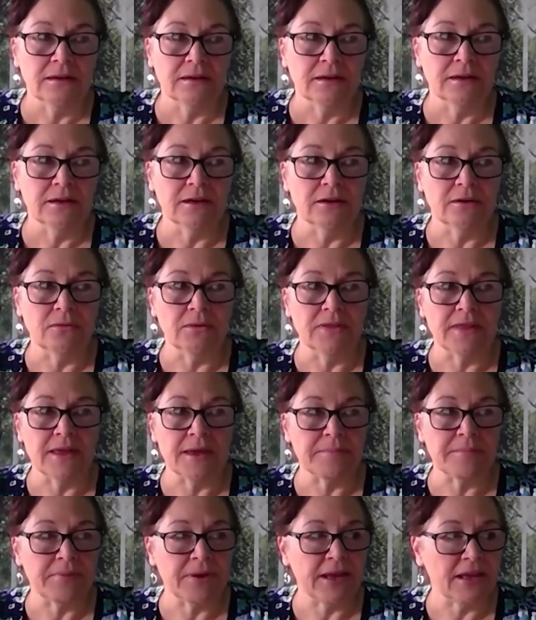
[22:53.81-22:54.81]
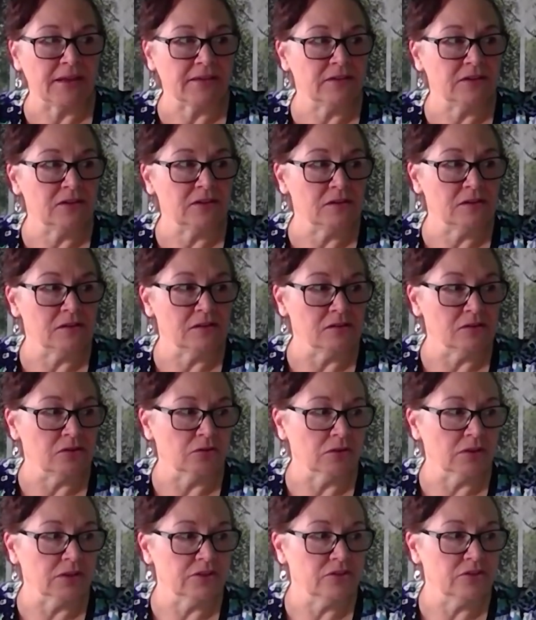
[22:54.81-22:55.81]
uh, when that passed in
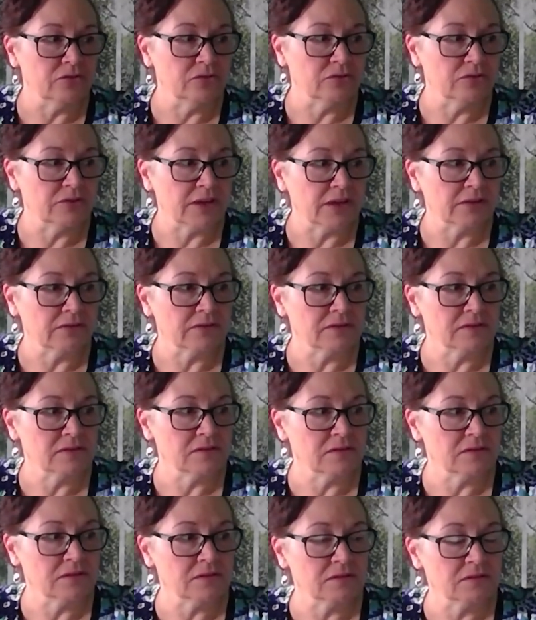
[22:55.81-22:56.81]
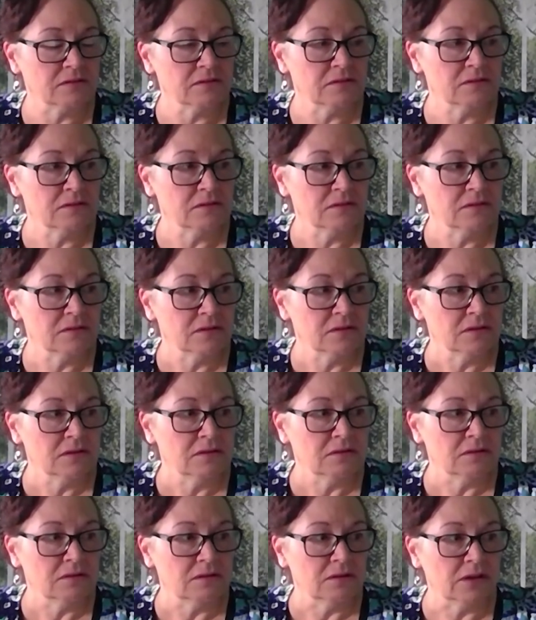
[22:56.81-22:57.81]
early 2000s,
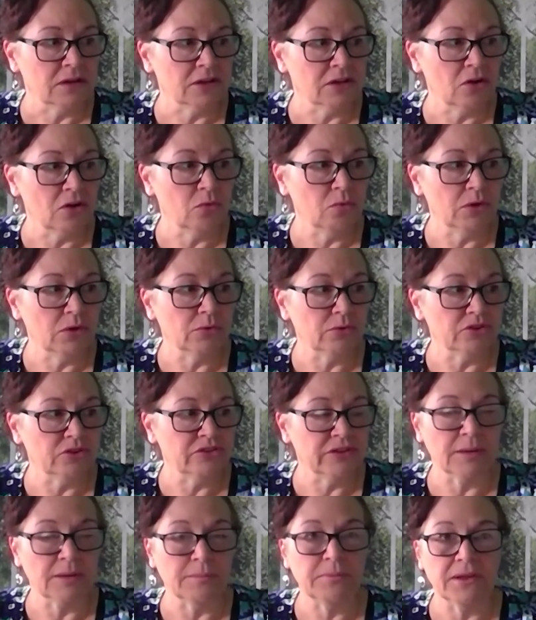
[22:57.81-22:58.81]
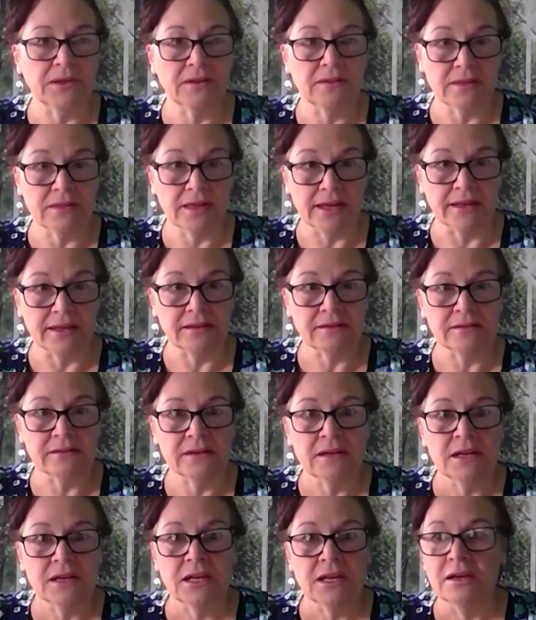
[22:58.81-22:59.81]
I know we were championing that.
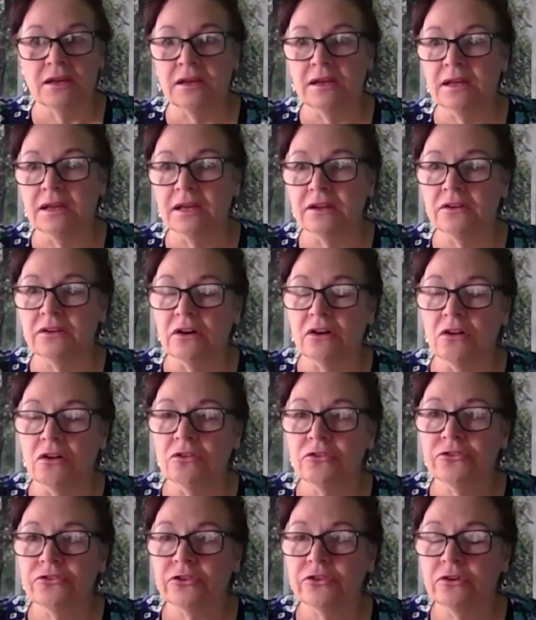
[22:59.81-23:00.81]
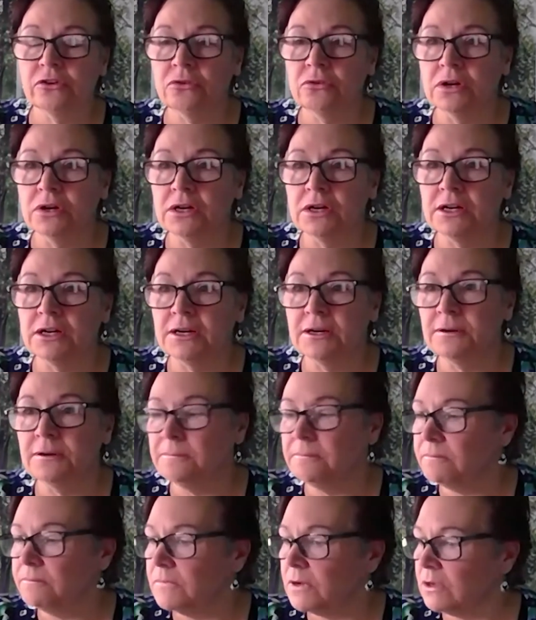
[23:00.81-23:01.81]
And also,
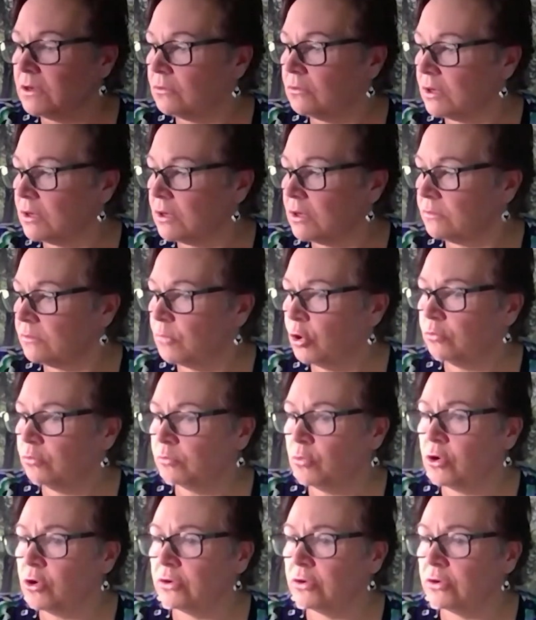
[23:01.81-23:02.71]
um, what mo- more